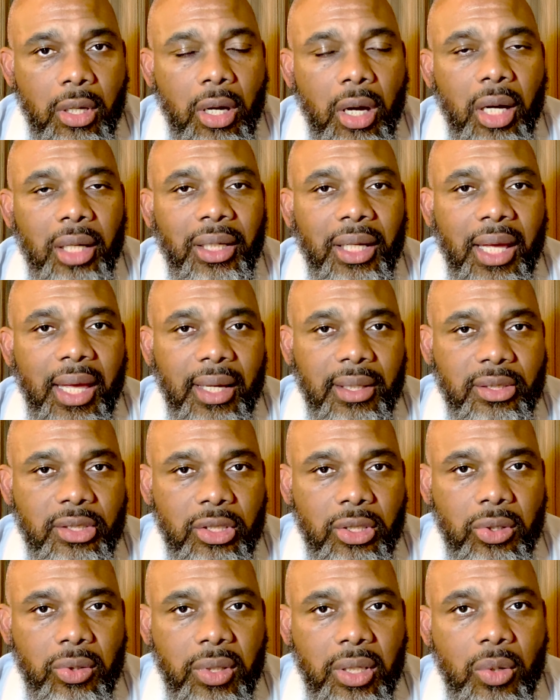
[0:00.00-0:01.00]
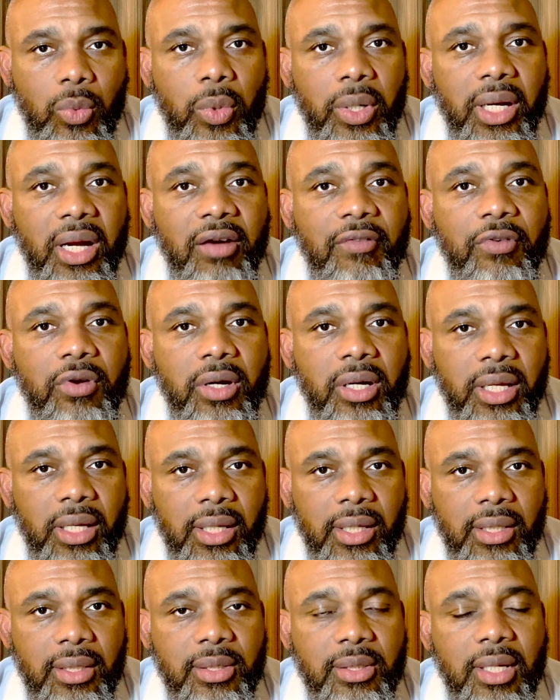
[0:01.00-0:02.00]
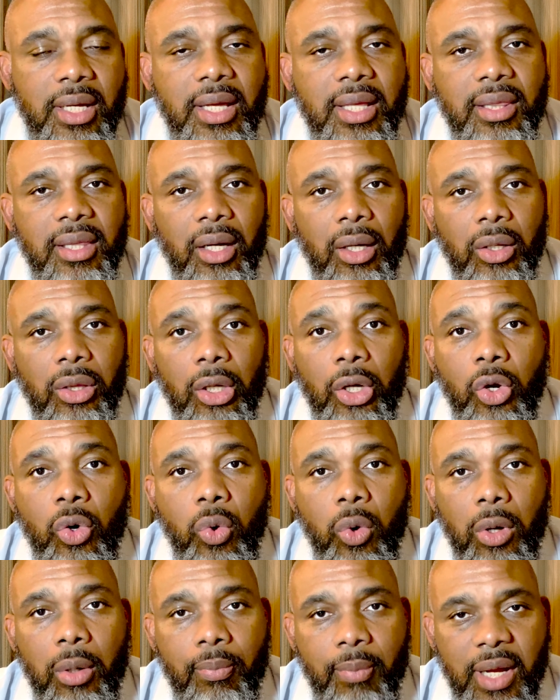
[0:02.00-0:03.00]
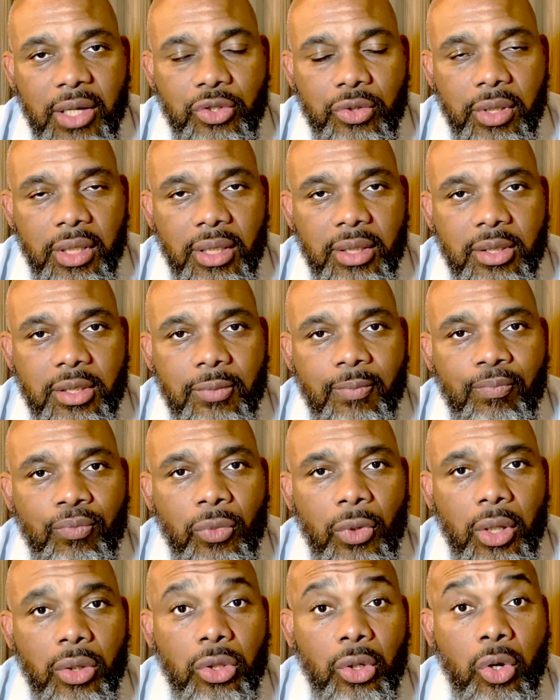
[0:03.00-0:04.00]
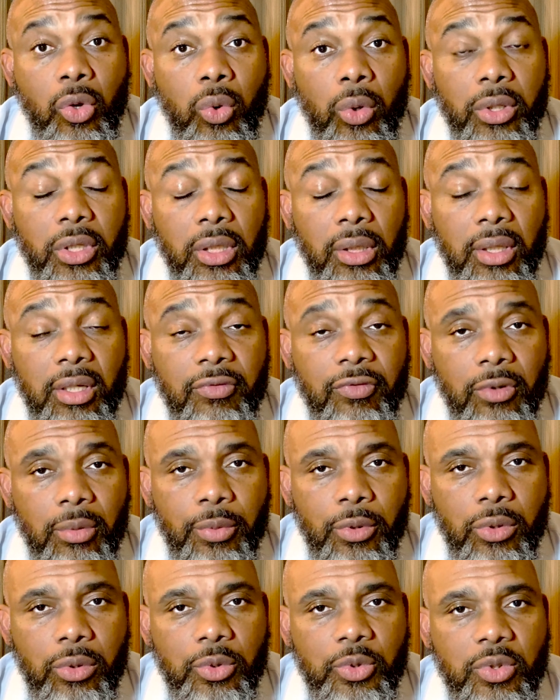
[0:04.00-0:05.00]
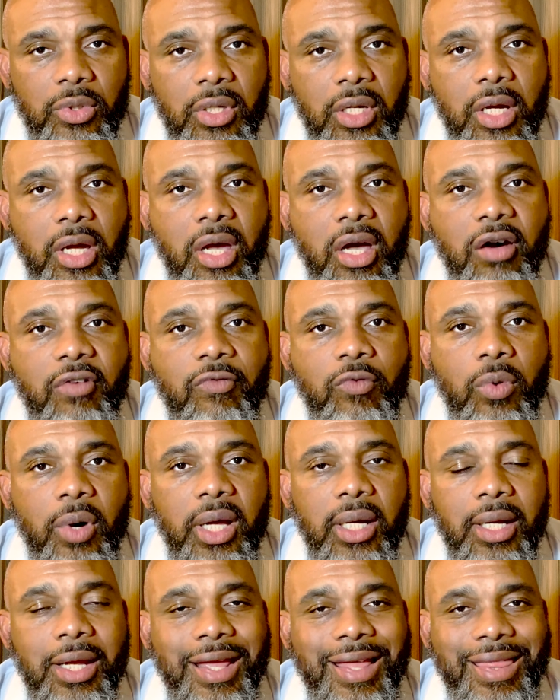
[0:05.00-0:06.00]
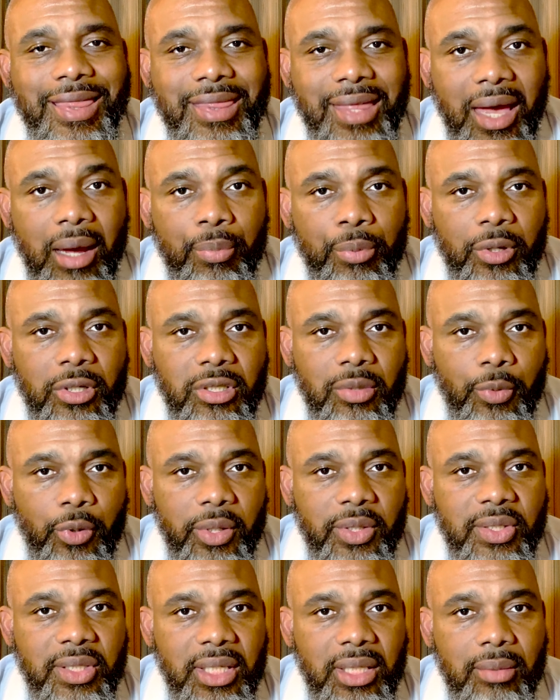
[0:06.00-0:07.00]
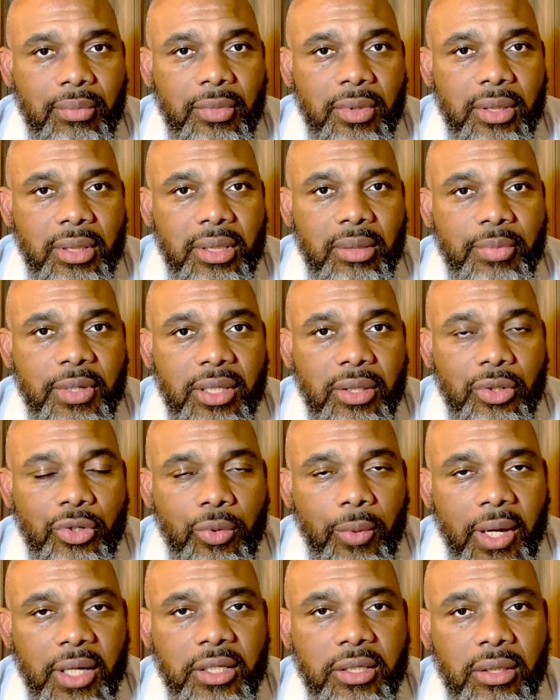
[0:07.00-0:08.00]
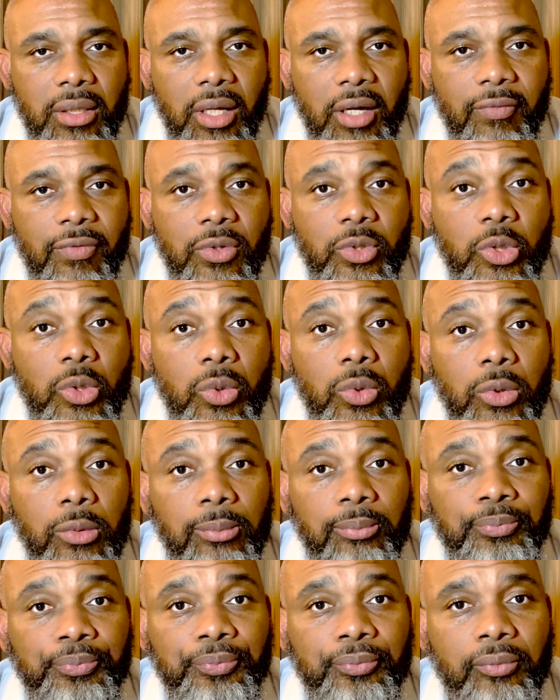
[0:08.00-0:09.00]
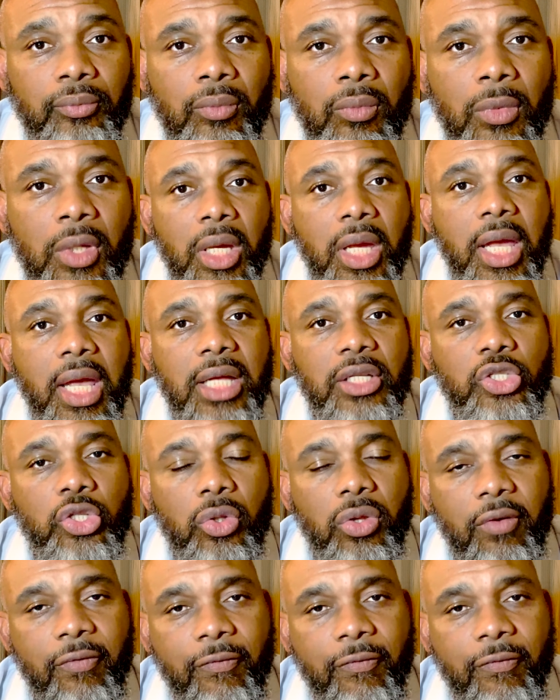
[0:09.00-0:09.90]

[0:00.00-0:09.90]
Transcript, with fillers: on executing whatever it is that are the core metrics, the core deliverables of what that principal has deemed to be the direction of the school. And so the